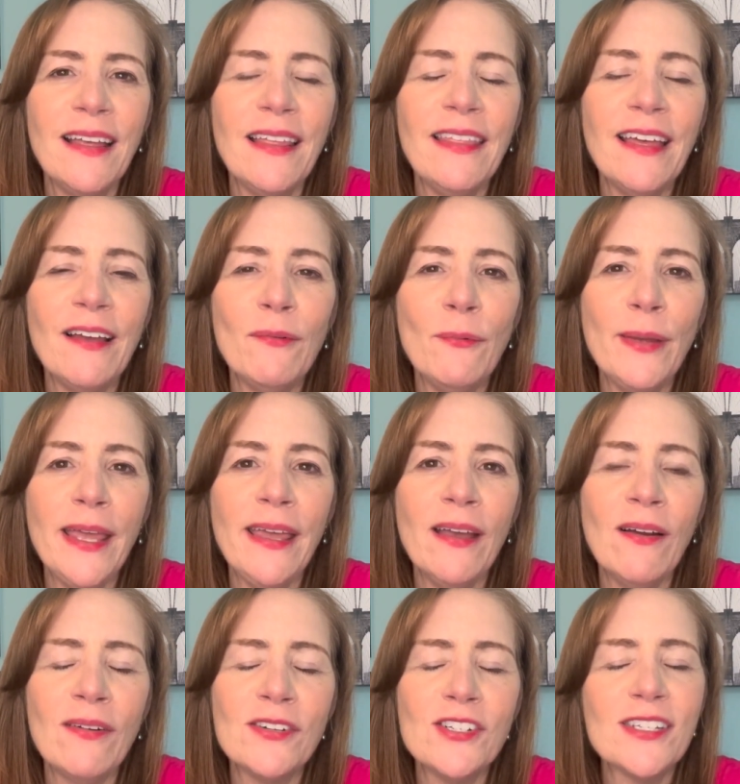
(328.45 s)
that we
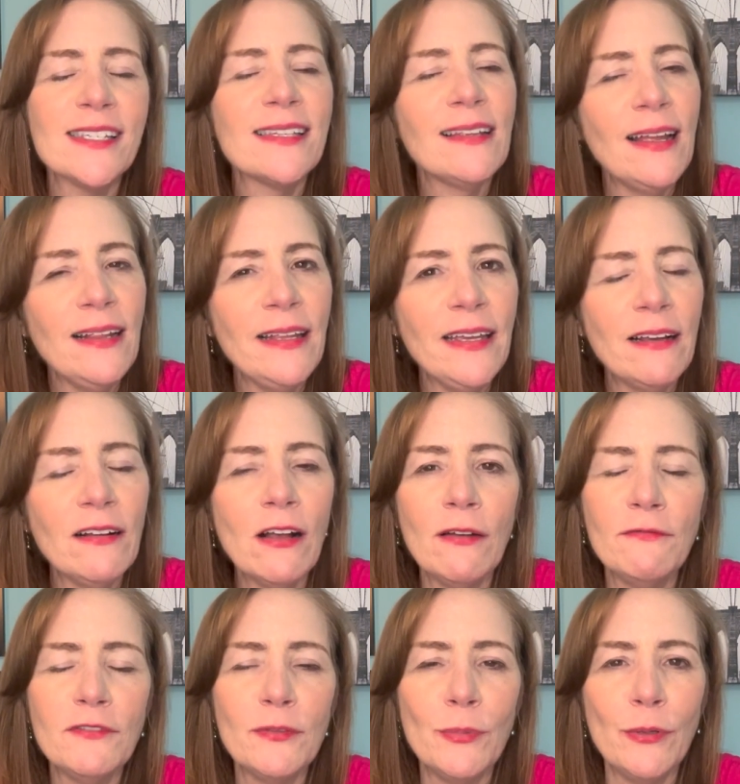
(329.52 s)
are just slightly
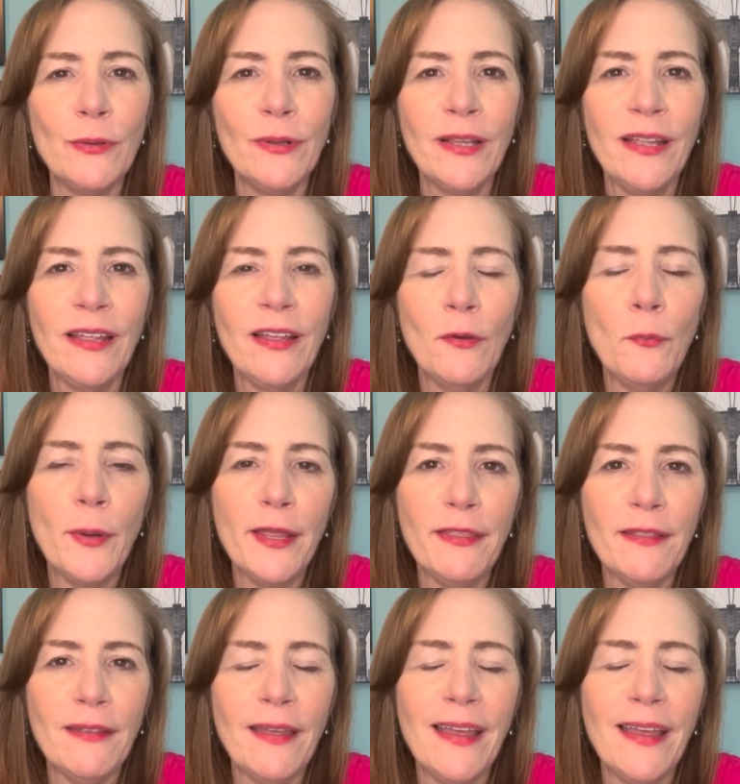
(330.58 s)
uncomfortable with,